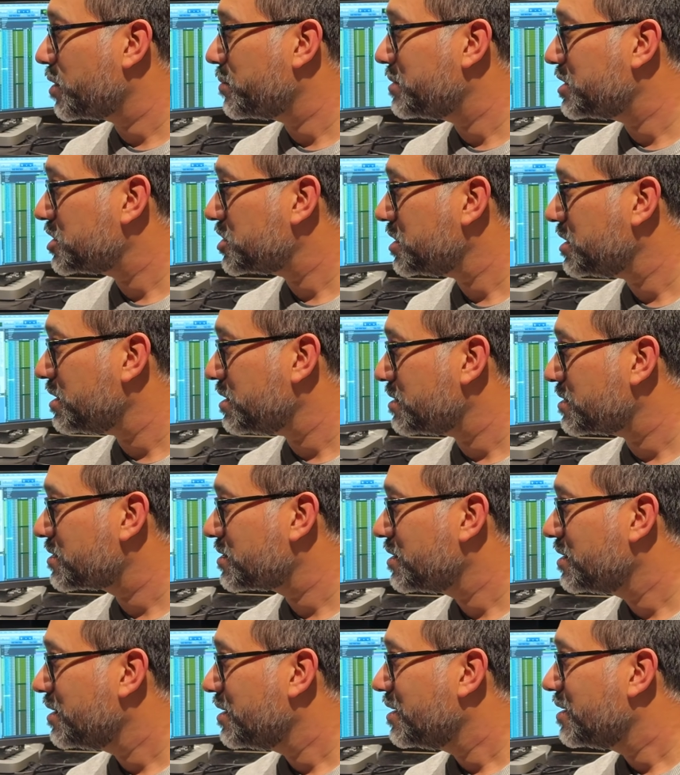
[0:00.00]
machines.
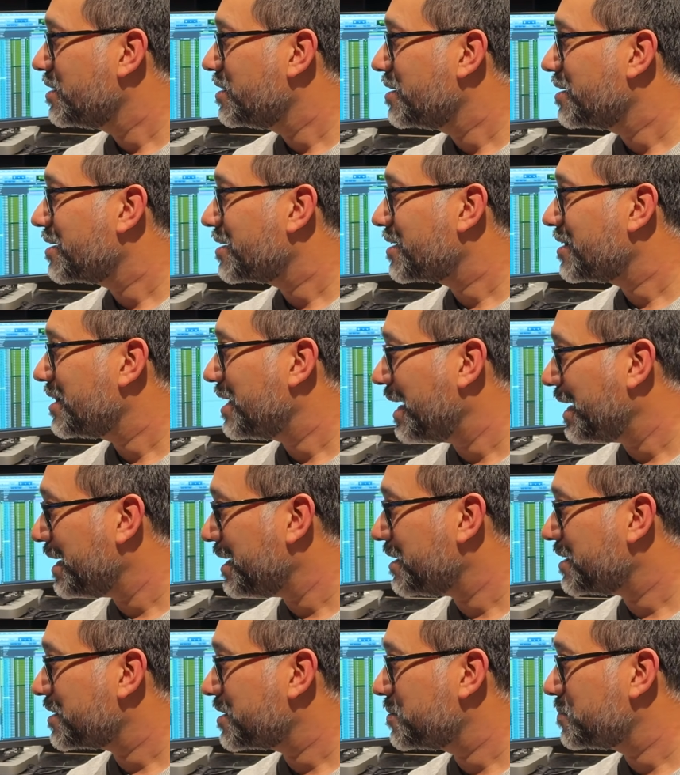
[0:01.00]

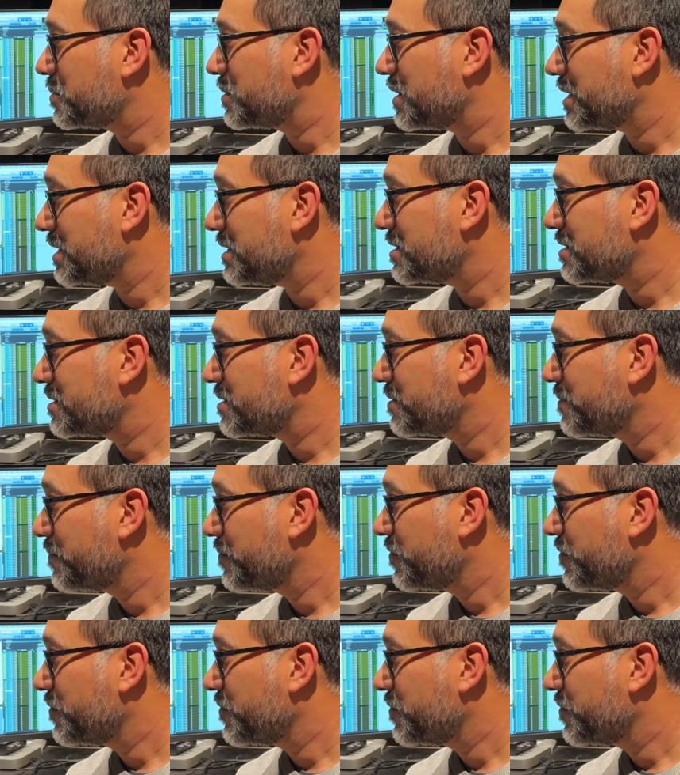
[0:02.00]
Client complaints